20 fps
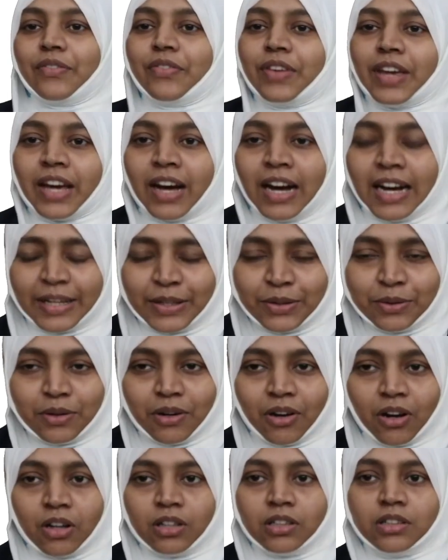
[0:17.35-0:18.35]
Where are you
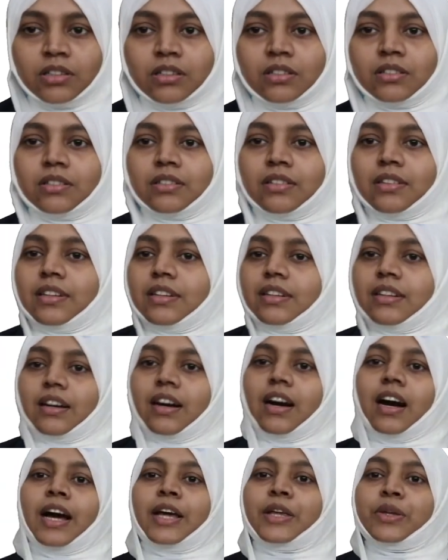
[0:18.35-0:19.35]
all?
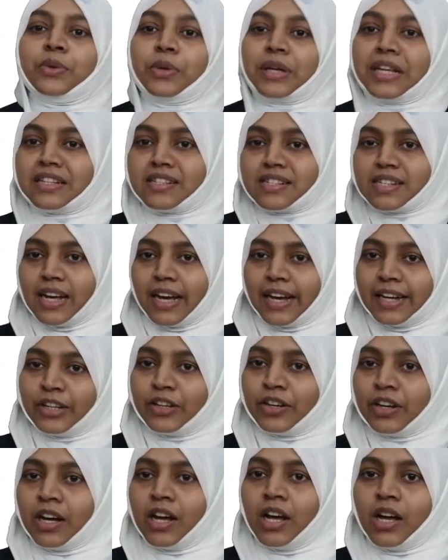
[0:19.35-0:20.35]
Are you inside
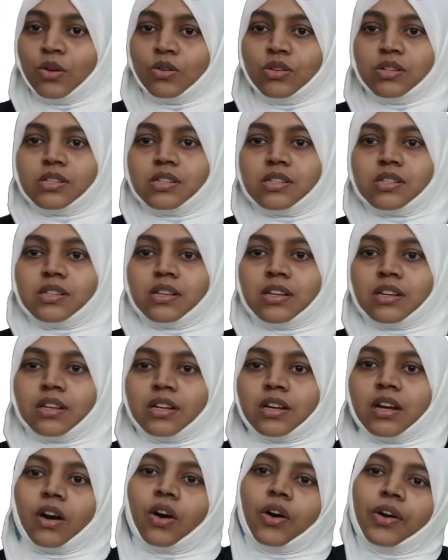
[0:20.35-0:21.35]
your house
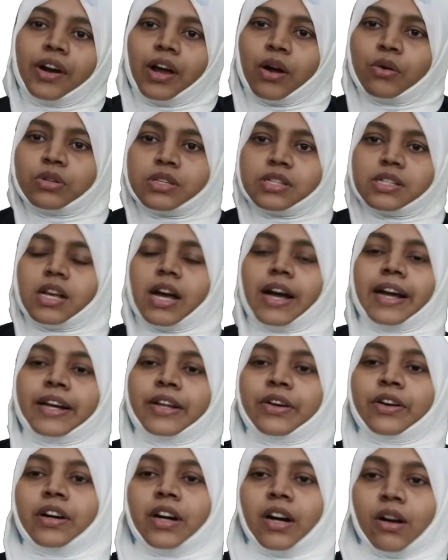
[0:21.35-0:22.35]
or
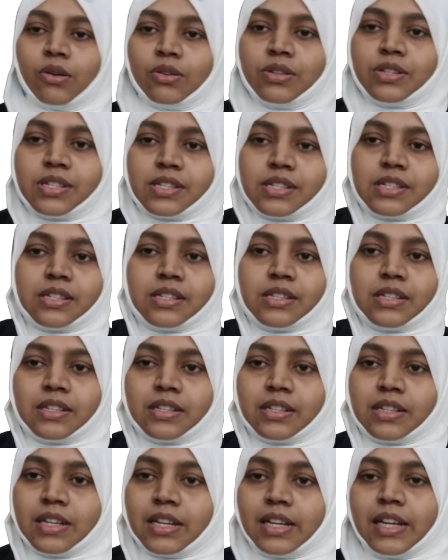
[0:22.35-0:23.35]
outside your house?
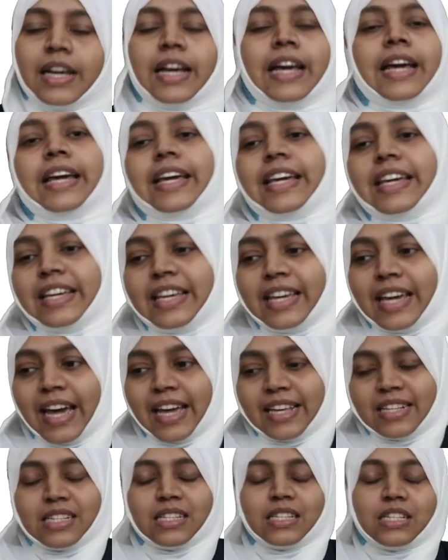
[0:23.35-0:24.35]

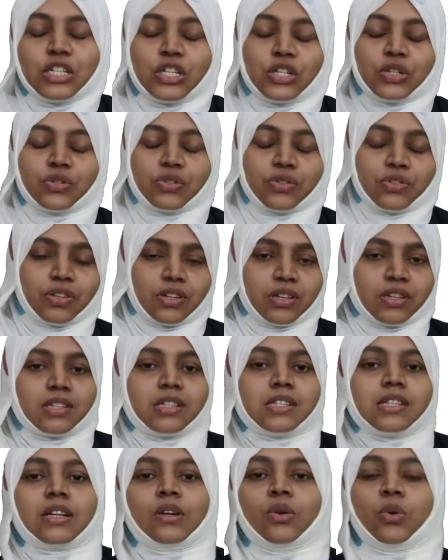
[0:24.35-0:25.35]
Yes, due to
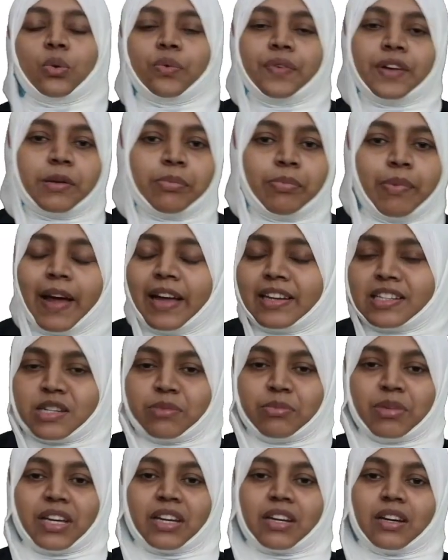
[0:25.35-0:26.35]
this COVID
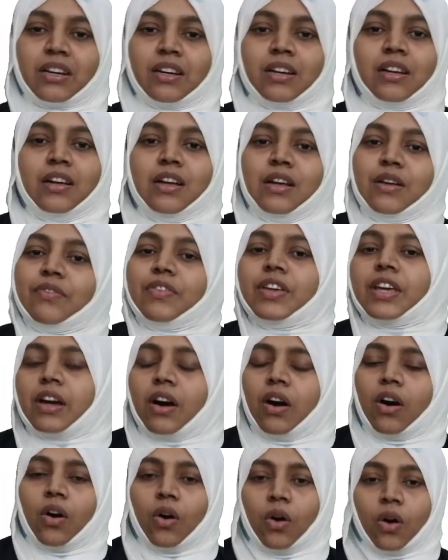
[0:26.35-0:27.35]
pandemic, we
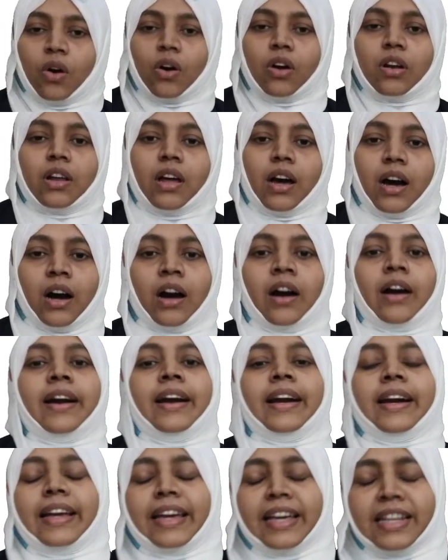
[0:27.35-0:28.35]
all
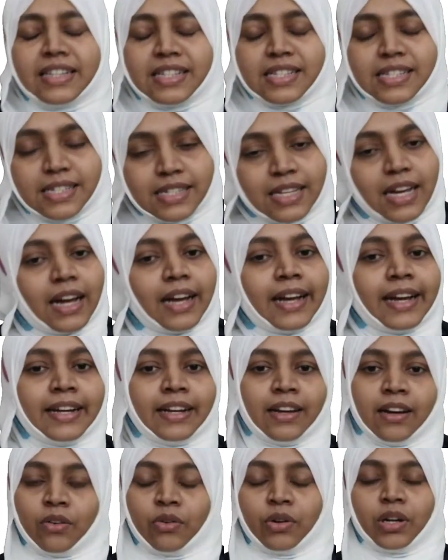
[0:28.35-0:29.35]
are
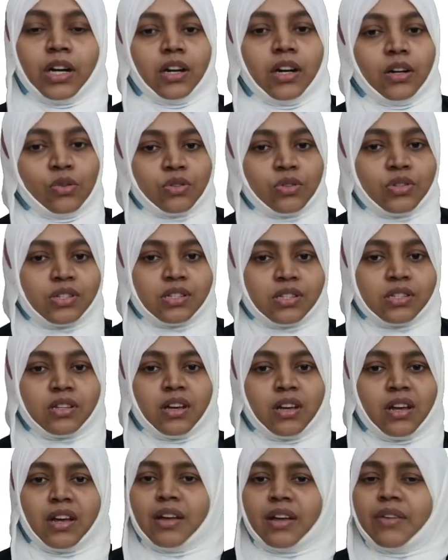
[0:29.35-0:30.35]
inside our house.
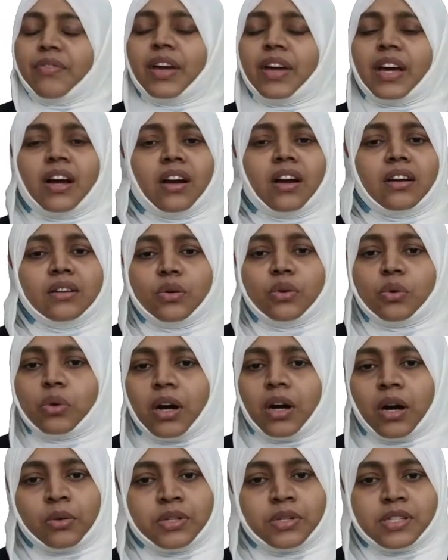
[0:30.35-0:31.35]
We can't
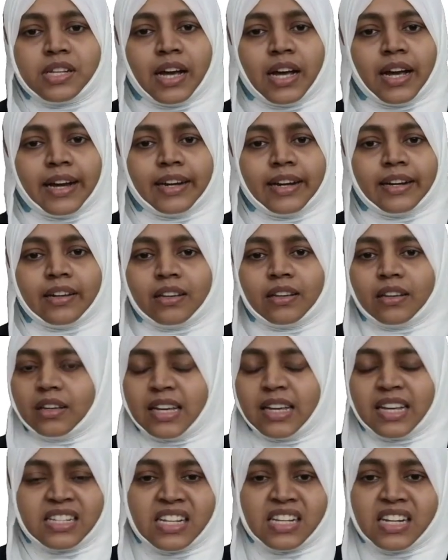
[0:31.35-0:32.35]
go outside,
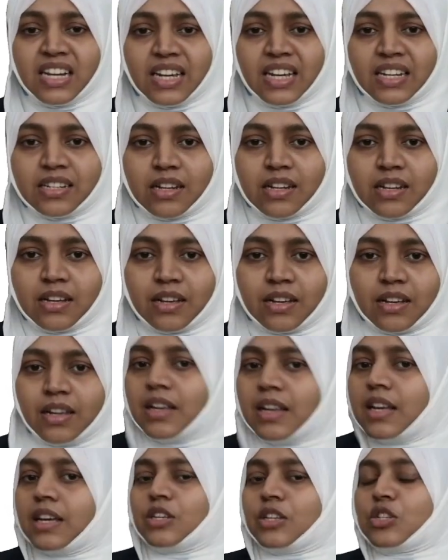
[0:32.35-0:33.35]
isn't it?
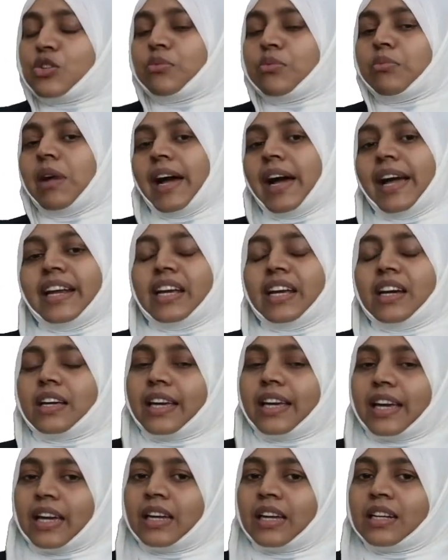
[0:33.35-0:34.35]
So, my dear
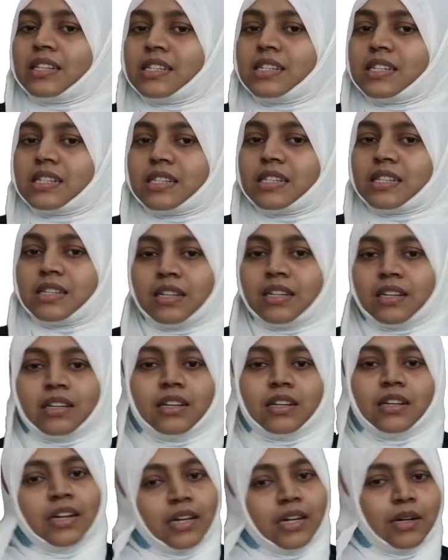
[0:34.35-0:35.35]
kids,
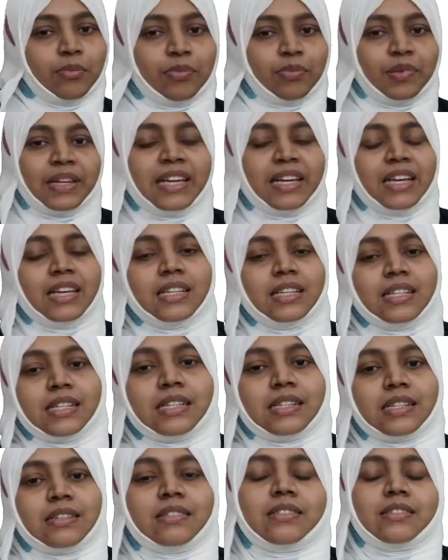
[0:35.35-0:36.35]
please
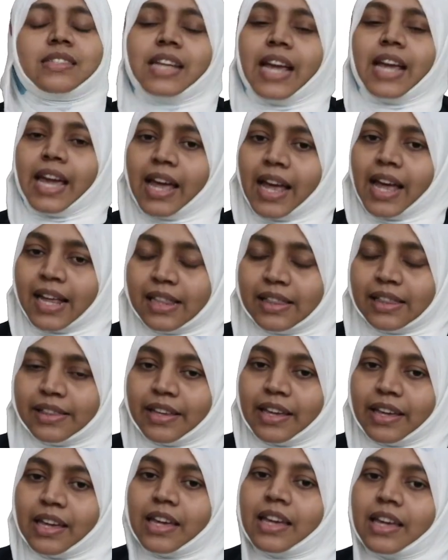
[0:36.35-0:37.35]
stay
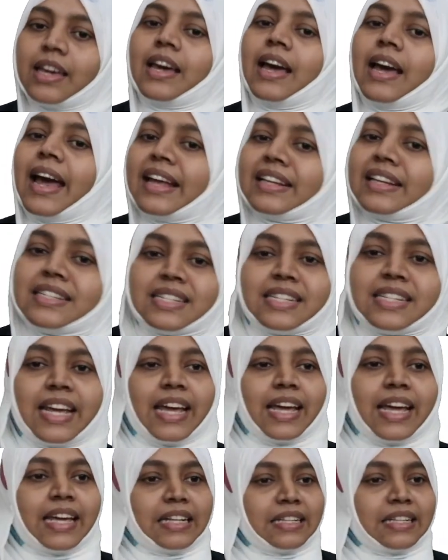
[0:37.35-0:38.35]
healthy and
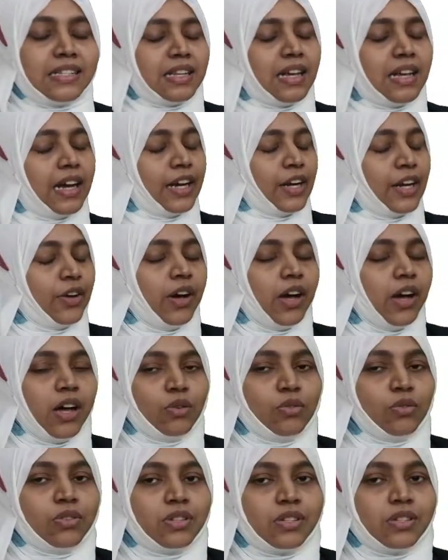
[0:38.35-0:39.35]
stay inside your
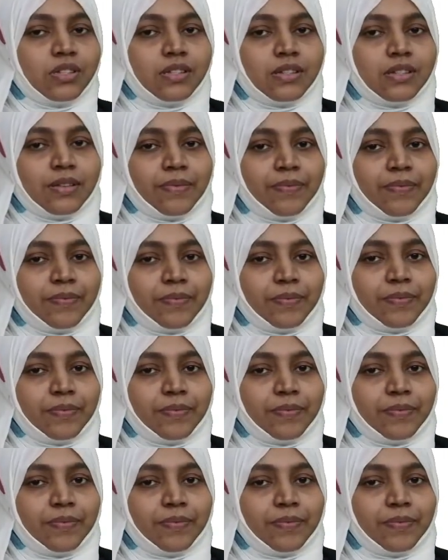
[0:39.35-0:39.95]
house.